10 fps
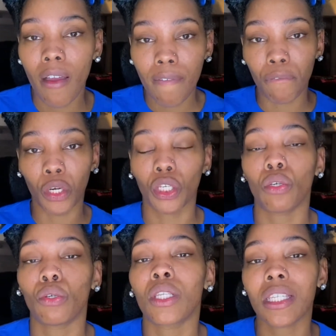for
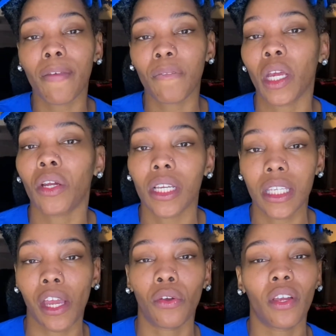you to finger
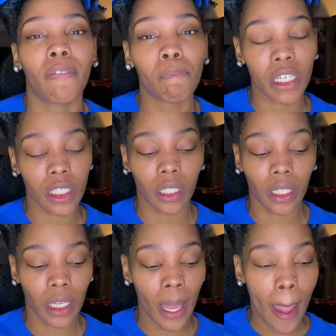detangle
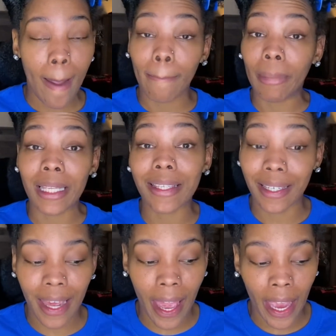efficiently. But
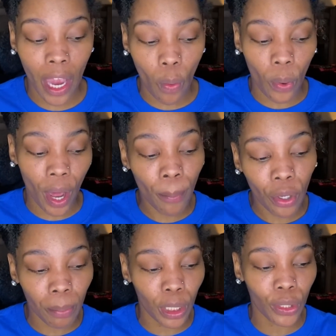today, what I'm going
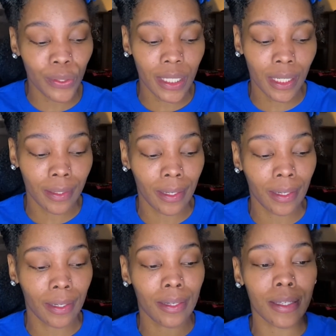to be using
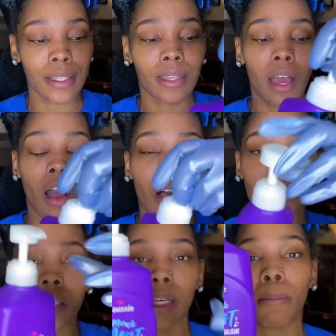is the
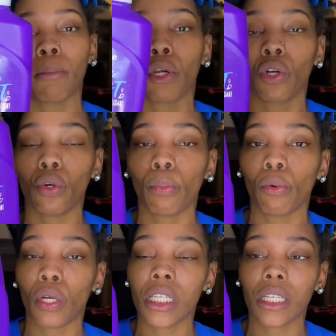Aussie Miracle
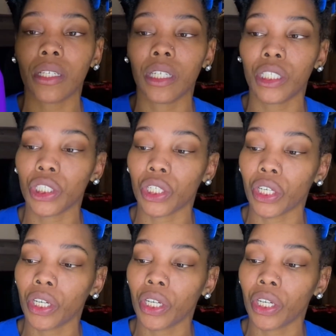Moist Conditioner.